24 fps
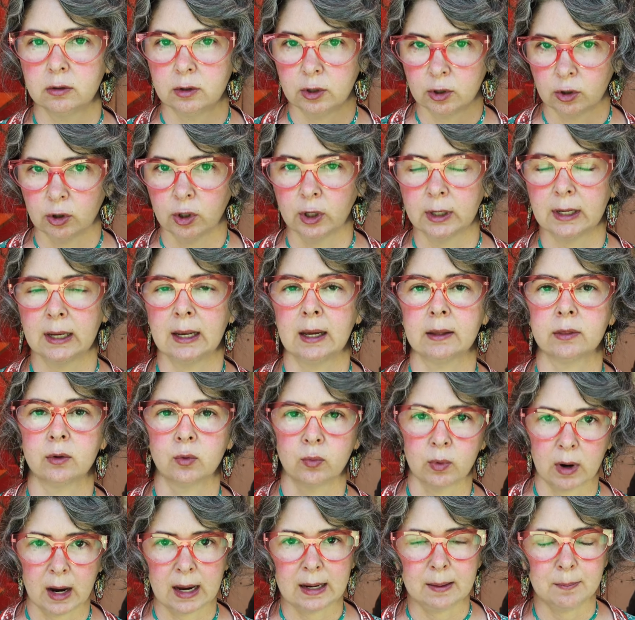you're looking at the
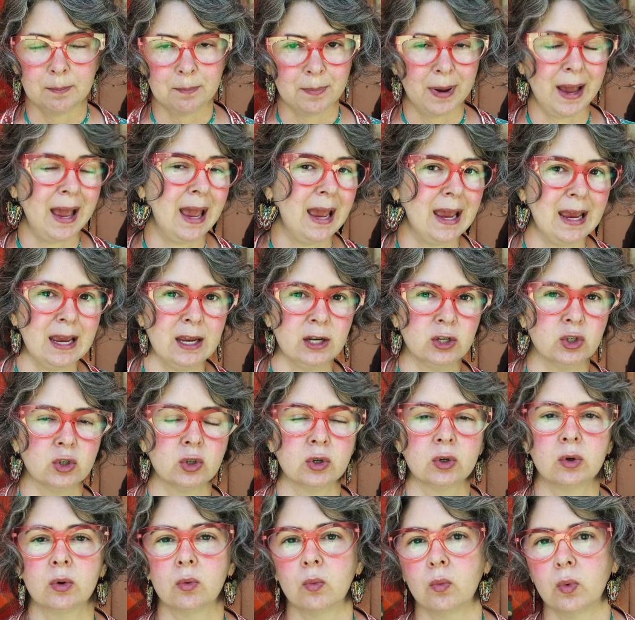right page
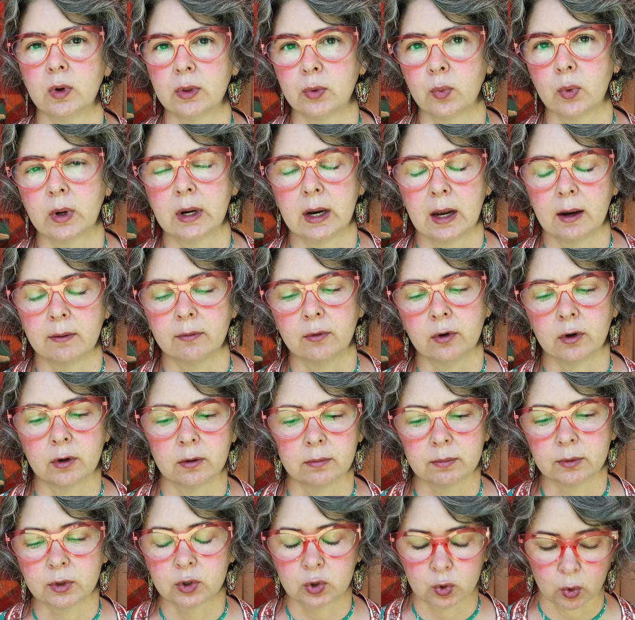with whatever
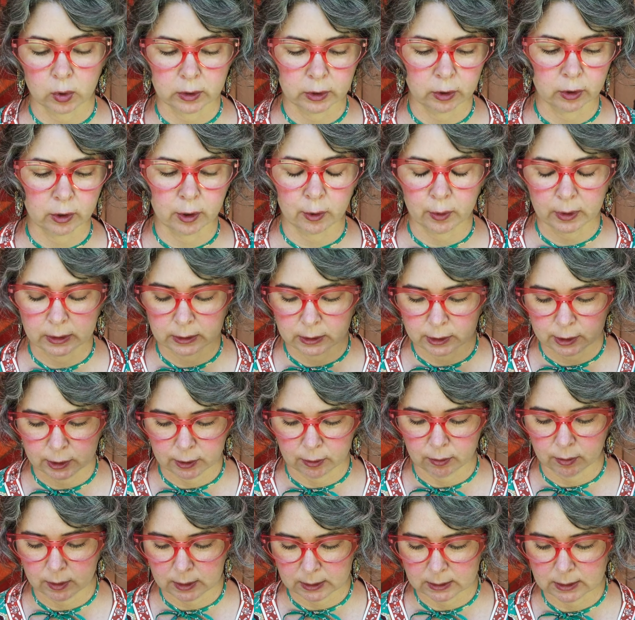store you're going
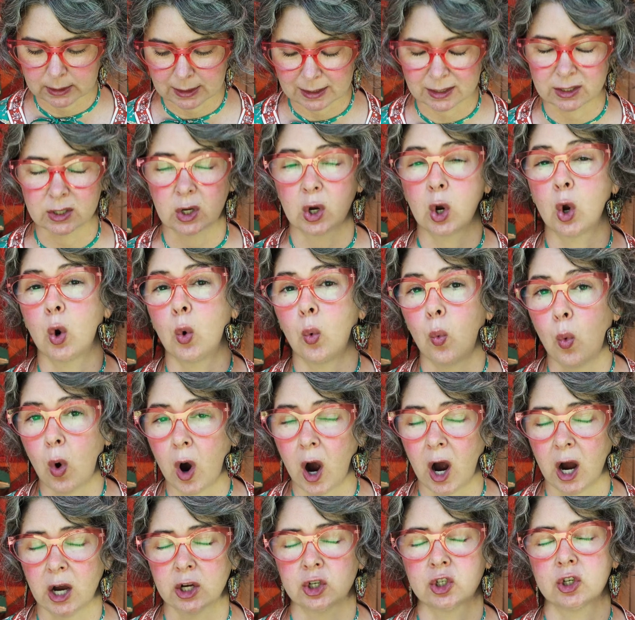to. This is
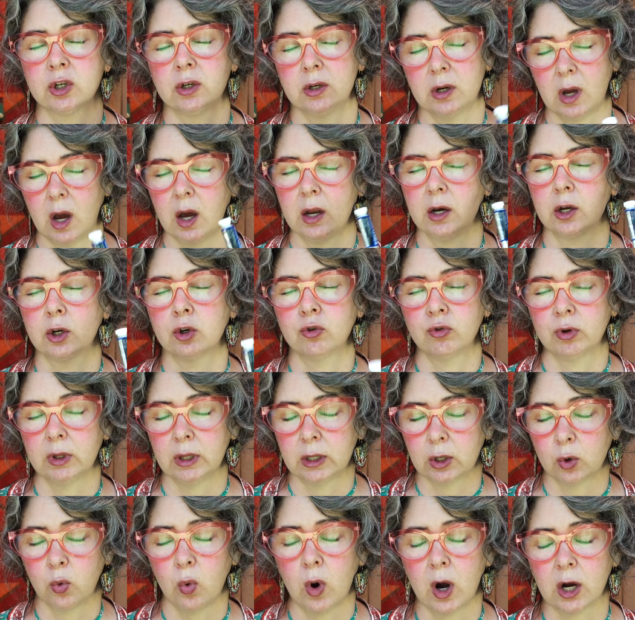gouache, not
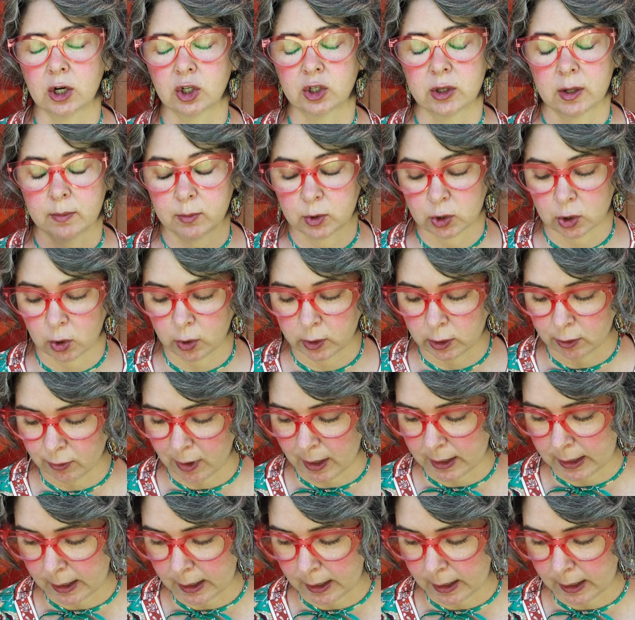acrylic gouache that I'm showing you right